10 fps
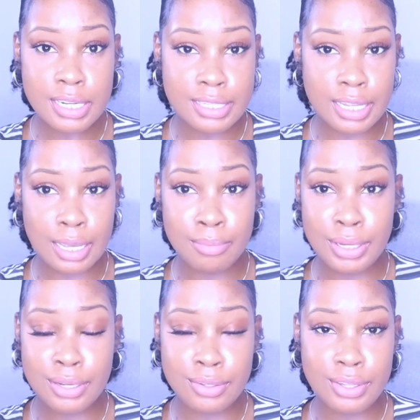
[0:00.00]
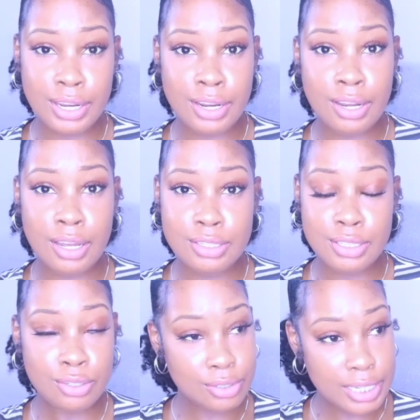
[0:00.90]
exam. They're there
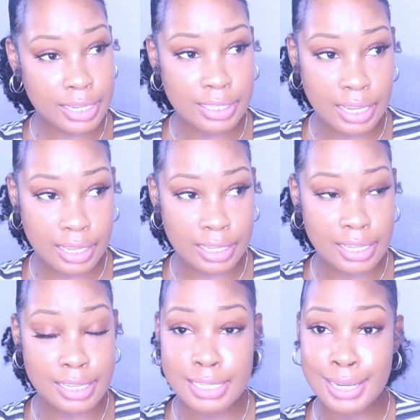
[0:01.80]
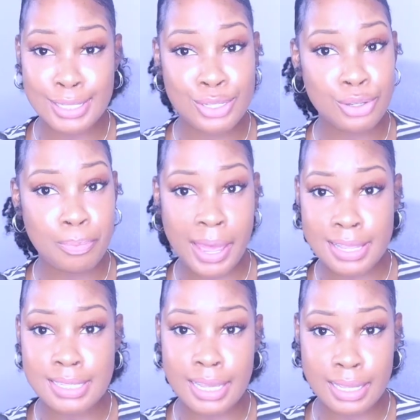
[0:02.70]
until you take the Nclex and until you
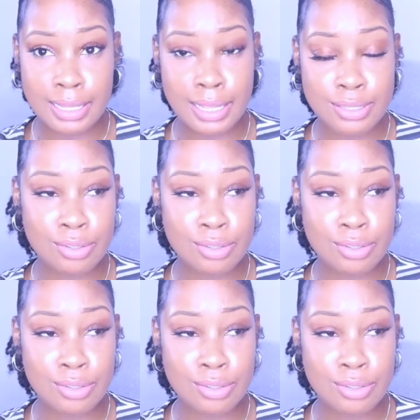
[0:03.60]
pass the Nclex.